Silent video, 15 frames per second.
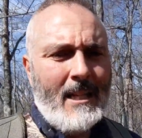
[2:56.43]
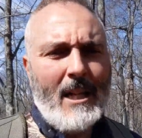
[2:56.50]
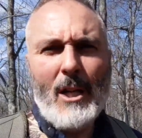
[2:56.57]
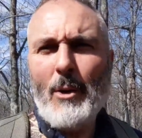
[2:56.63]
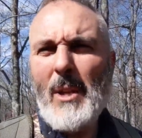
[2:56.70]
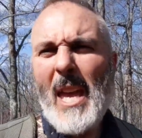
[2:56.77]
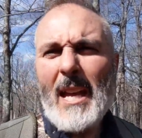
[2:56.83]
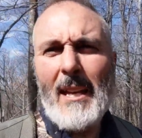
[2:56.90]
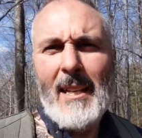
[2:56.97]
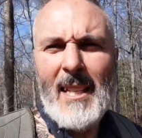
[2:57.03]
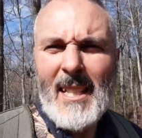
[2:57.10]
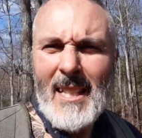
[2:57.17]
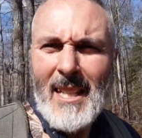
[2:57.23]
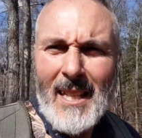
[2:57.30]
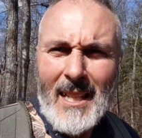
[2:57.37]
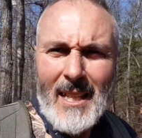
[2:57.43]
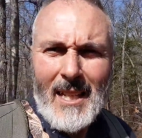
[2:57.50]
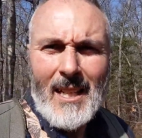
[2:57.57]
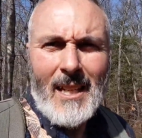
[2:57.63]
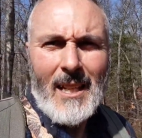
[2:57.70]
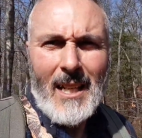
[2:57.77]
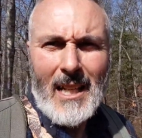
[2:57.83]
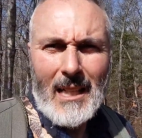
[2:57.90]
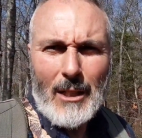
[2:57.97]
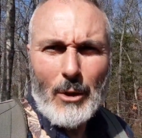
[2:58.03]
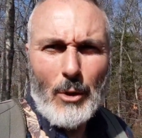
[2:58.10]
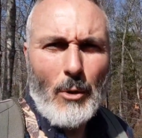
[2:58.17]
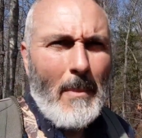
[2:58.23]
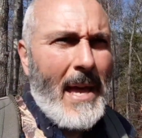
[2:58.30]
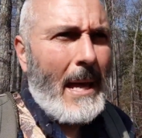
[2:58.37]
Oh, yeah.
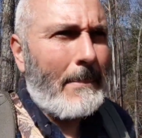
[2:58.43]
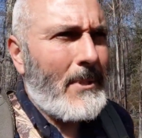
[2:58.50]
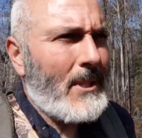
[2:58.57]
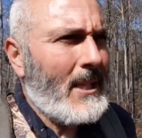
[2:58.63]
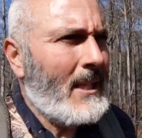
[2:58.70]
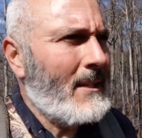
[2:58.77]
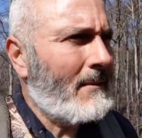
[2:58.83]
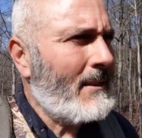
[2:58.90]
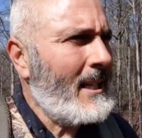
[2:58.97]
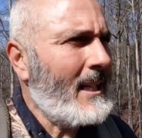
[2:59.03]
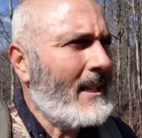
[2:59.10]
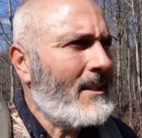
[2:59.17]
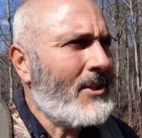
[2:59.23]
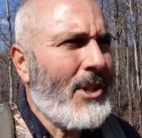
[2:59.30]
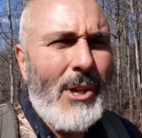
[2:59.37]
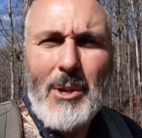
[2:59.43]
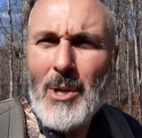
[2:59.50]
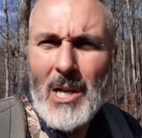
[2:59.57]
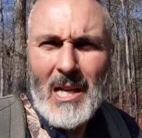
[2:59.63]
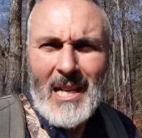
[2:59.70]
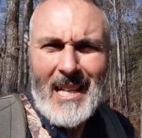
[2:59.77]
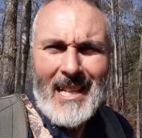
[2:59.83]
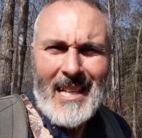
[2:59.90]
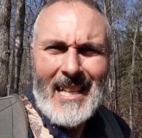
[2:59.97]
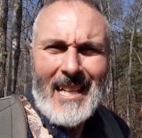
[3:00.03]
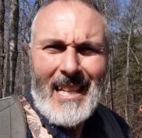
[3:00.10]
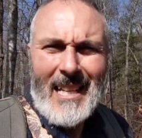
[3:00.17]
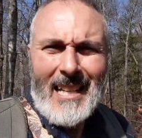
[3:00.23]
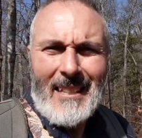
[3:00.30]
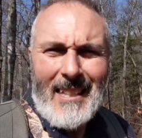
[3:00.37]
Google Maps, right? So
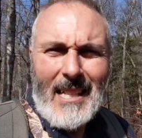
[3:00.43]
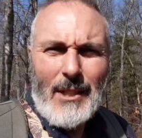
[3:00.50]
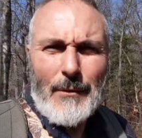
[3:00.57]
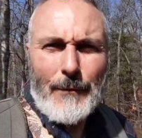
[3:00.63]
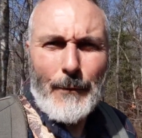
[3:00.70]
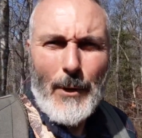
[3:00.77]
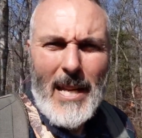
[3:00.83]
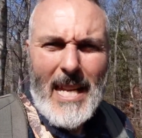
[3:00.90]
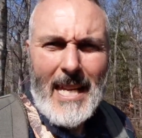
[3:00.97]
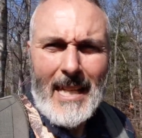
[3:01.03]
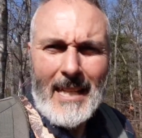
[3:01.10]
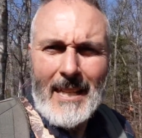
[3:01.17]
that's free.